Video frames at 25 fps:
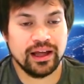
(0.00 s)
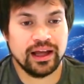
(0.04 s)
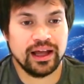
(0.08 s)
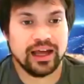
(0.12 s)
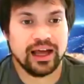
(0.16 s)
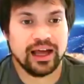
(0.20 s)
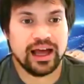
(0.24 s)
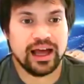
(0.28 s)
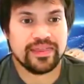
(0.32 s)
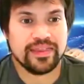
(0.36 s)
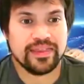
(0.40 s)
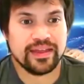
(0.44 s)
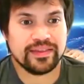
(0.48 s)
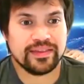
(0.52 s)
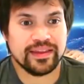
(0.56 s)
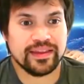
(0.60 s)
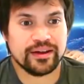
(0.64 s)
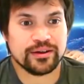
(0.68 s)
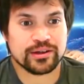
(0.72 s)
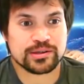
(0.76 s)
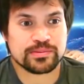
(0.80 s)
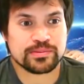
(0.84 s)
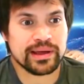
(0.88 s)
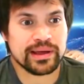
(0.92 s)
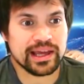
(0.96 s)
And then there
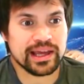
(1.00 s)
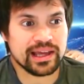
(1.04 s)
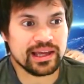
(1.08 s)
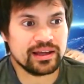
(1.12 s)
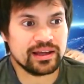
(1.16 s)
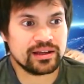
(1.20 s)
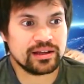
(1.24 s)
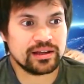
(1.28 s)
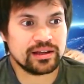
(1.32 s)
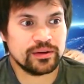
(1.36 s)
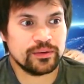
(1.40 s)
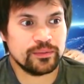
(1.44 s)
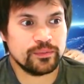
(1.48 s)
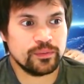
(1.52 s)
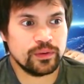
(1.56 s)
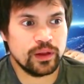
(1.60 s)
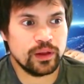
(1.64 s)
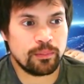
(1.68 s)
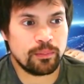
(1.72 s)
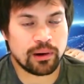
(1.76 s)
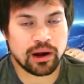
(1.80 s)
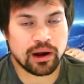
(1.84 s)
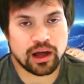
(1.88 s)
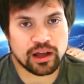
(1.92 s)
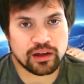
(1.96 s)
was me
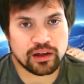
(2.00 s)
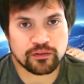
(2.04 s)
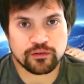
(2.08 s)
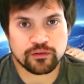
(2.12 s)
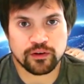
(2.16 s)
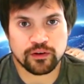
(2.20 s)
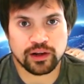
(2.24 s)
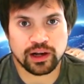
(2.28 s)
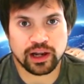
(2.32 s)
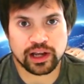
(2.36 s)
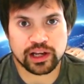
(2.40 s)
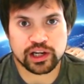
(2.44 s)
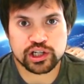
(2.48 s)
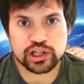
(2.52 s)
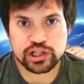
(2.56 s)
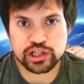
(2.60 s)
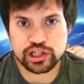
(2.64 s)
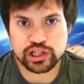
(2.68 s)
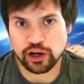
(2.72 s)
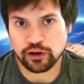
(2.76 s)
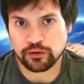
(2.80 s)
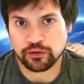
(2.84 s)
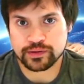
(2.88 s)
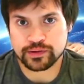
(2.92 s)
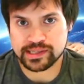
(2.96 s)
applying for like
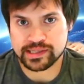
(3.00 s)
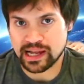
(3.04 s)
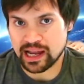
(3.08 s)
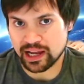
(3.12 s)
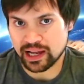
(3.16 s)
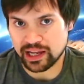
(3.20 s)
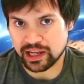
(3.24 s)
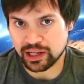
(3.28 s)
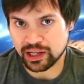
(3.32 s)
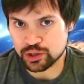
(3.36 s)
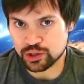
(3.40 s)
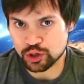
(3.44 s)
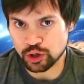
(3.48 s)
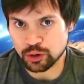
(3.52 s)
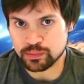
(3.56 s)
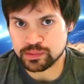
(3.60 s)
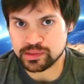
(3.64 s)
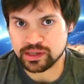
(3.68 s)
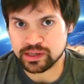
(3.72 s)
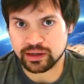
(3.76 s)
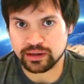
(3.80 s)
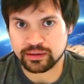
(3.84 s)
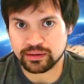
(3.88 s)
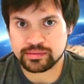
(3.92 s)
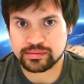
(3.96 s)
shelf stacking jobs
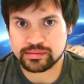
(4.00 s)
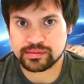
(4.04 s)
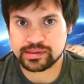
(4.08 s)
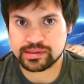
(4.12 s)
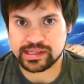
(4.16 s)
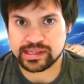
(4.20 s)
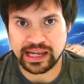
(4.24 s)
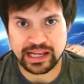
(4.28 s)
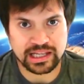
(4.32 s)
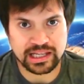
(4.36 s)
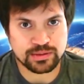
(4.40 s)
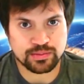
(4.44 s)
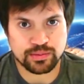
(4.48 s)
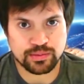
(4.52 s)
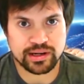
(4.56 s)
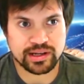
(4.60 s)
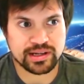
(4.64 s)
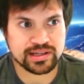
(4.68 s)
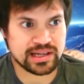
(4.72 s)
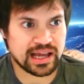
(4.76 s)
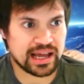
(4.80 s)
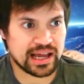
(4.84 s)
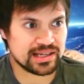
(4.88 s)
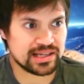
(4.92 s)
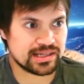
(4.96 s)
at Sainsbury's,
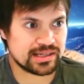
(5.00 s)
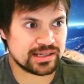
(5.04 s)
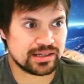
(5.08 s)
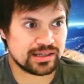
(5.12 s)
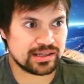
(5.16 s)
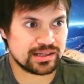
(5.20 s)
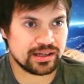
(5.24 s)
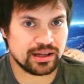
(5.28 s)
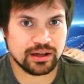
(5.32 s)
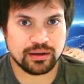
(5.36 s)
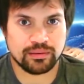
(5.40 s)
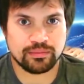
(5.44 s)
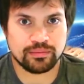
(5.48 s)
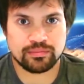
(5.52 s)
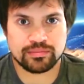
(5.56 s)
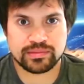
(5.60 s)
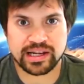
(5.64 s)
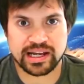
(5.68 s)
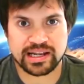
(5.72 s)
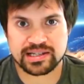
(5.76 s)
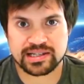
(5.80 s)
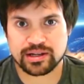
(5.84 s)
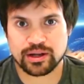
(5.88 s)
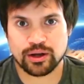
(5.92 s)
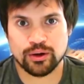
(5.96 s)
Asda,
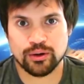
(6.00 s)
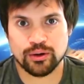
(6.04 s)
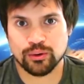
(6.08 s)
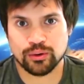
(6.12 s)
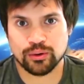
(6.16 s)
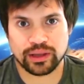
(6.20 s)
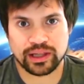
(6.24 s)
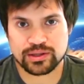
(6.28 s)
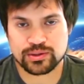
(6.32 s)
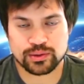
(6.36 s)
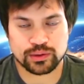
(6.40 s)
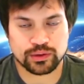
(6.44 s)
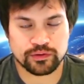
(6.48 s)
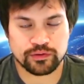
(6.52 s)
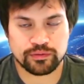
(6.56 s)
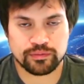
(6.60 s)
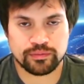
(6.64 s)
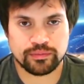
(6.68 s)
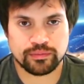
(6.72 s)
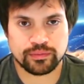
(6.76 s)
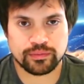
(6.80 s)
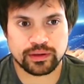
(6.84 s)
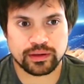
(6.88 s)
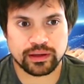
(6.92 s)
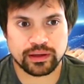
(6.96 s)
Tesco, all that sort of,
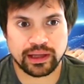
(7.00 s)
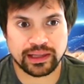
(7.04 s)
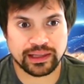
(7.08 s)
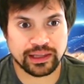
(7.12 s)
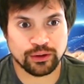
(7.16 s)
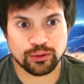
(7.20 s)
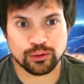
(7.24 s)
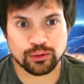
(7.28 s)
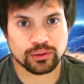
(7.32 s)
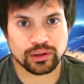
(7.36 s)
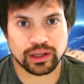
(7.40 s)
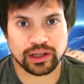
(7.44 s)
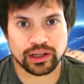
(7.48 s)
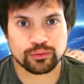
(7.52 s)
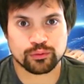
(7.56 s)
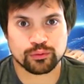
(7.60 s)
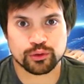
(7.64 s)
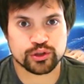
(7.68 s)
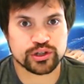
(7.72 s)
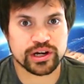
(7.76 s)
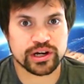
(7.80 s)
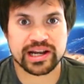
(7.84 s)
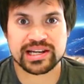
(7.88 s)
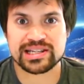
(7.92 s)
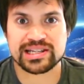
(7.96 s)
and they were all like
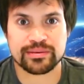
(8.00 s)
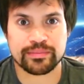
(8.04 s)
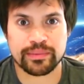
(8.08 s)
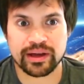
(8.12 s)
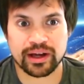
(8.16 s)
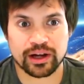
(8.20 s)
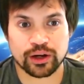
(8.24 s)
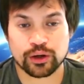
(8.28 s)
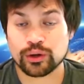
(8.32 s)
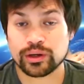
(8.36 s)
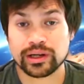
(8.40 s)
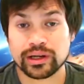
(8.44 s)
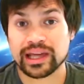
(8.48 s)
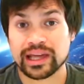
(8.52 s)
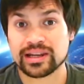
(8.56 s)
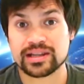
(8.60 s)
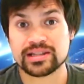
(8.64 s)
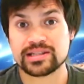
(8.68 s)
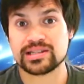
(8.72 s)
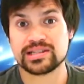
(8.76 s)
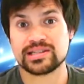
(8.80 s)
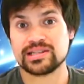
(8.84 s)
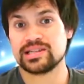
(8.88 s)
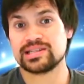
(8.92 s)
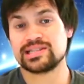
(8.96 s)
rejecting me. I couldn't get a,
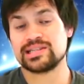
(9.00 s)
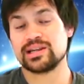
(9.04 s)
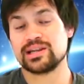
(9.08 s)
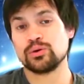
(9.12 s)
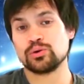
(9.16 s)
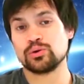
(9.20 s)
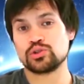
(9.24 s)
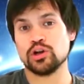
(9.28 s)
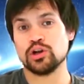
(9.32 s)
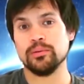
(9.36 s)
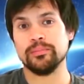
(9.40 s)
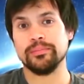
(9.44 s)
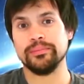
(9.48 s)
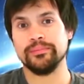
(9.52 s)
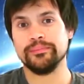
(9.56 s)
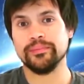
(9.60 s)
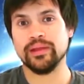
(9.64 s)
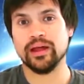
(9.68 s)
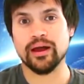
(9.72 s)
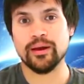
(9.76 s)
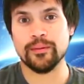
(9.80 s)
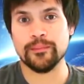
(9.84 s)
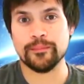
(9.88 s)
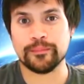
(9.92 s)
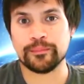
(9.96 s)
a single job.
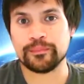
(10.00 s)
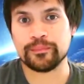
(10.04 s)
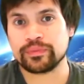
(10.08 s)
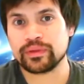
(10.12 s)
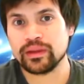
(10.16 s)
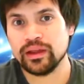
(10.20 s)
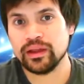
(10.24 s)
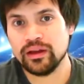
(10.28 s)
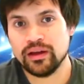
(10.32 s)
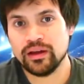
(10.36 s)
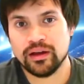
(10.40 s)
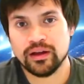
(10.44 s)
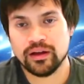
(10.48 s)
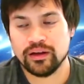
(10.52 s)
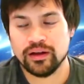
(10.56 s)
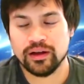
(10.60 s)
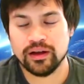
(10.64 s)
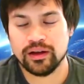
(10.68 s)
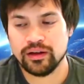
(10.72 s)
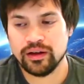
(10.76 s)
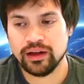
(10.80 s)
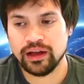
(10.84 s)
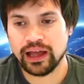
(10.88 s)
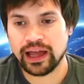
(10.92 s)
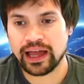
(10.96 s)
Um,
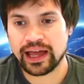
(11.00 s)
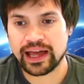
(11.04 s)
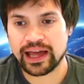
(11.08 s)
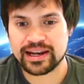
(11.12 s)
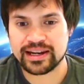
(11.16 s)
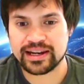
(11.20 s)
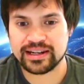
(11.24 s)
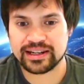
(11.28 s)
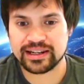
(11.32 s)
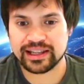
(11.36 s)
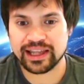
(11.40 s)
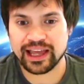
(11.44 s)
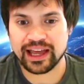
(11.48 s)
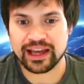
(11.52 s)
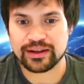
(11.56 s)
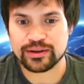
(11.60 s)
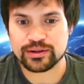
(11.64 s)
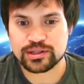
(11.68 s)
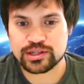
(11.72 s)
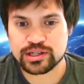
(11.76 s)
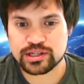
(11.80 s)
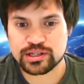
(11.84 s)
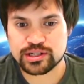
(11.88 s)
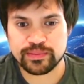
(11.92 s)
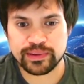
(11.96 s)
and yeah, it was
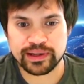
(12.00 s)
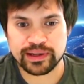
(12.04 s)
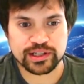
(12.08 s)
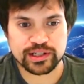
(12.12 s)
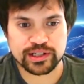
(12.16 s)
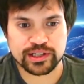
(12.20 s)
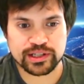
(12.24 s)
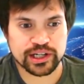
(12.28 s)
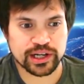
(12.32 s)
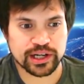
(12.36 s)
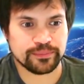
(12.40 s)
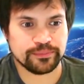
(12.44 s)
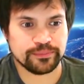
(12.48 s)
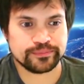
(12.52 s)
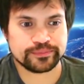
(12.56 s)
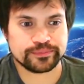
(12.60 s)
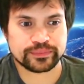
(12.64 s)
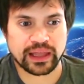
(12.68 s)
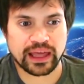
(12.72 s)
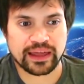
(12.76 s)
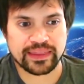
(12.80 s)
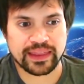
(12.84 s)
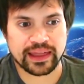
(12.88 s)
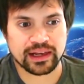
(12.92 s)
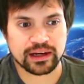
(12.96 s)
just a bit shit.
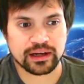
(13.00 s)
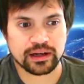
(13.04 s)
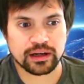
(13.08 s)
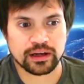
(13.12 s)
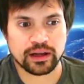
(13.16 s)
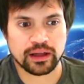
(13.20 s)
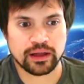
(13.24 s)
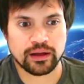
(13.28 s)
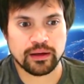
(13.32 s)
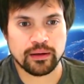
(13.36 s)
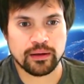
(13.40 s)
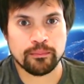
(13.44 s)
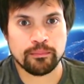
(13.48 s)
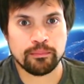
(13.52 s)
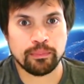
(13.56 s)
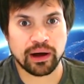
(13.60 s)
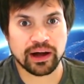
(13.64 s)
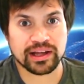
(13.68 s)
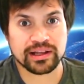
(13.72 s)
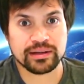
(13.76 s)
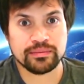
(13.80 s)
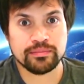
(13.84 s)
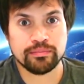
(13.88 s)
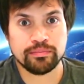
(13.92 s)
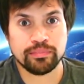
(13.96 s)
And then by
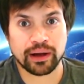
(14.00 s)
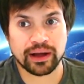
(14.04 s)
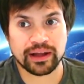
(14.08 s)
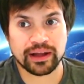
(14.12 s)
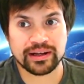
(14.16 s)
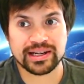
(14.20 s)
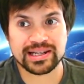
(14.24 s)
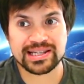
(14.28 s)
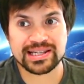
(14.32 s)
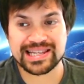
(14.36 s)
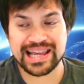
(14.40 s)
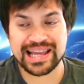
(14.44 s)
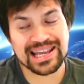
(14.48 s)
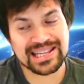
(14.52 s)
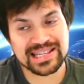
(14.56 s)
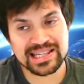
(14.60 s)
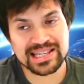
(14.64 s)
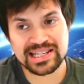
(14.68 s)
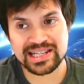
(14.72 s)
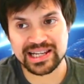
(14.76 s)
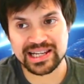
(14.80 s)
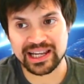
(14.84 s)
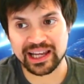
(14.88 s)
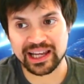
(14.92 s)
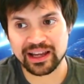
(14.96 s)
by
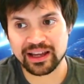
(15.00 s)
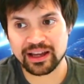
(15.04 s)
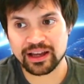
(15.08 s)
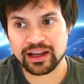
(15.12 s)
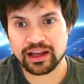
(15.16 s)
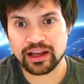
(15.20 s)
necessity,